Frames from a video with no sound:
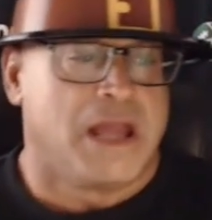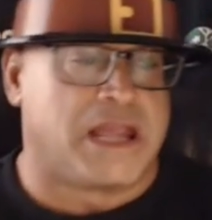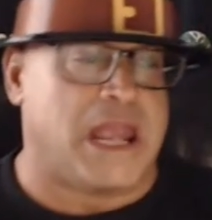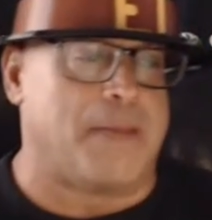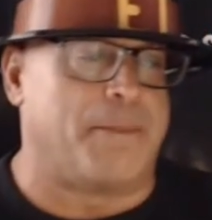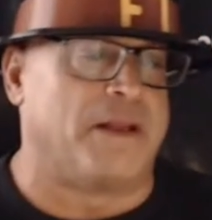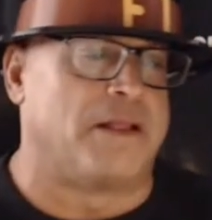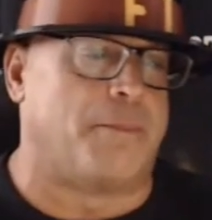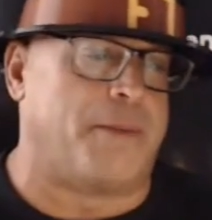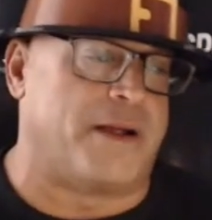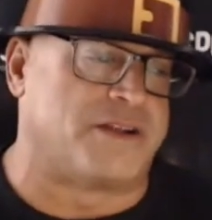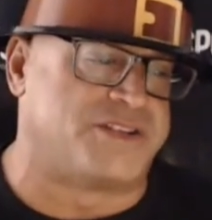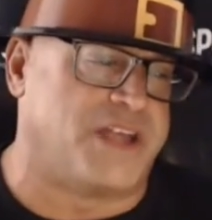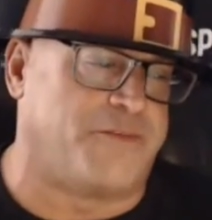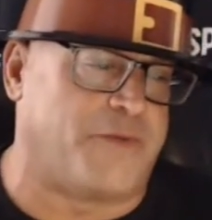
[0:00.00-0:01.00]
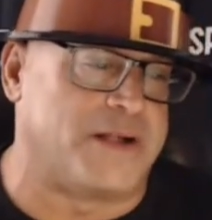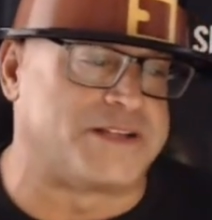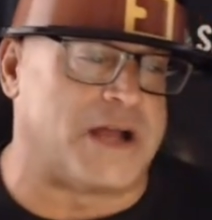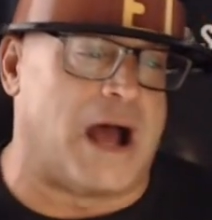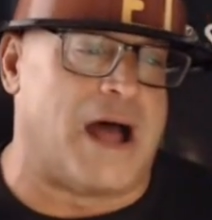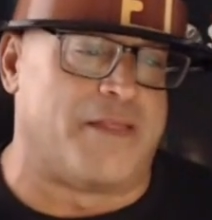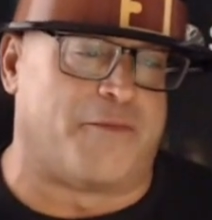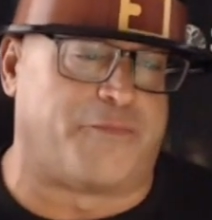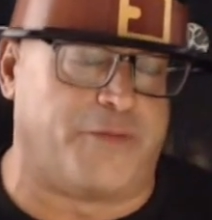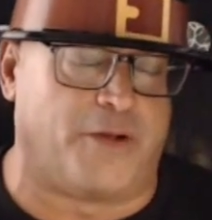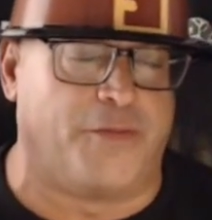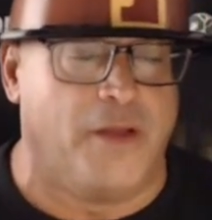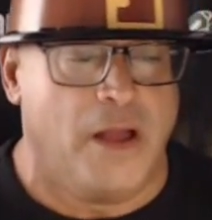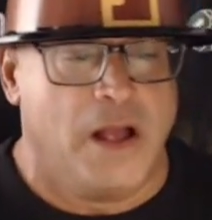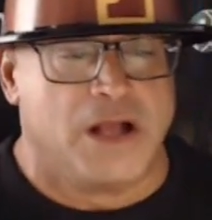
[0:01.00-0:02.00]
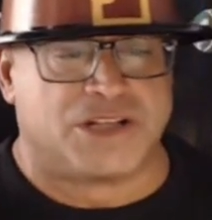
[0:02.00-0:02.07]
keeping the Bears defense on the field.